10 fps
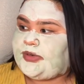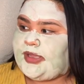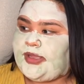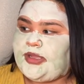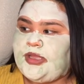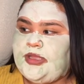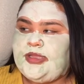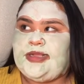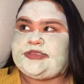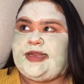Like,
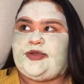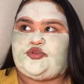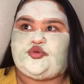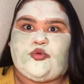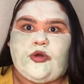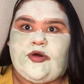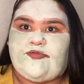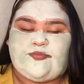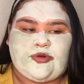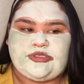it's like
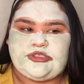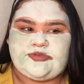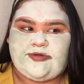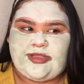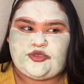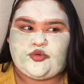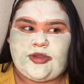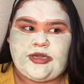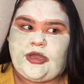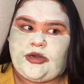12 brushes for like
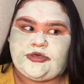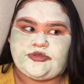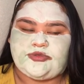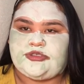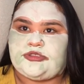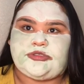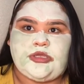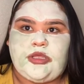$20, which is